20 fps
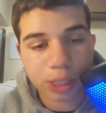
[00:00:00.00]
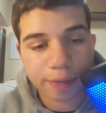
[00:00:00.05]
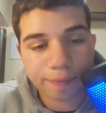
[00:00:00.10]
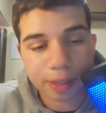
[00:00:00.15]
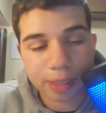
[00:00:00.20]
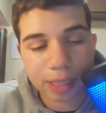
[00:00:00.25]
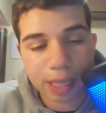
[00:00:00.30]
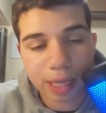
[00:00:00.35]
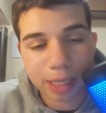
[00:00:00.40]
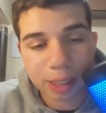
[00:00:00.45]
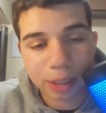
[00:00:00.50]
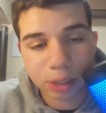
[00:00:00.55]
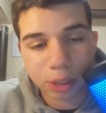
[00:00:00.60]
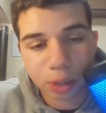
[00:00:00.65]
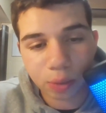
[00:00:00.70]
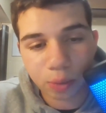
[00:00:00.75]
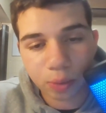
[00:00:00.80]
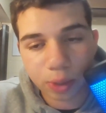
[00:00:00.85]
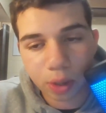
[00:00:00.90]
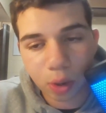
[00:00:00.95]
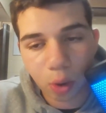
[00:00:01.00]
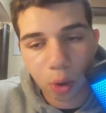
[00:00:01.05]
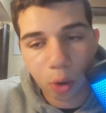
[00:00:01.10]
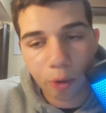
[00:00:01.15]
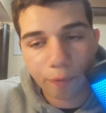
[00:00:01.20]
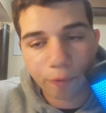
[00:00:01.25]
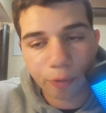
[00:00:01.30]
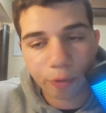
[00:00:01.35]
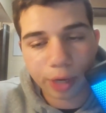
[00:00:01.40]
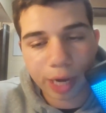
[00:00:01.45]
if the Yankees are going to win
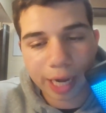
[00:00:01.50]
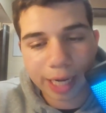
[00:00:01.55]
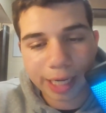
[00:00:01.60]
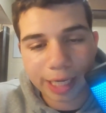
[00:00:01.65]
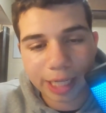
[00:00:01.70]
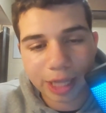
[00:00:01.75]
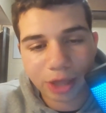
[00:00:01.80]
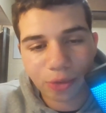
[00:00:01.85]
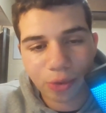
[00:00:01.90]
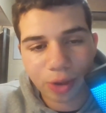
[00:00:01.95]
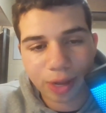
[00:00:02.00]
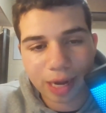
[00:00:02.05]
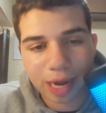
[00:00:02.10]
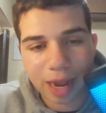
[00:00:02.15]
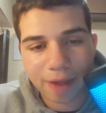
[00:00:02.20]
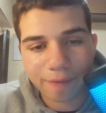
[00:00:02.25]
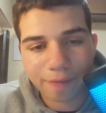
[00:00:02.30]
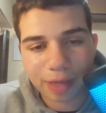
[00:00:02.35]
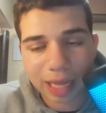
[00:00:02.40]
over 93.5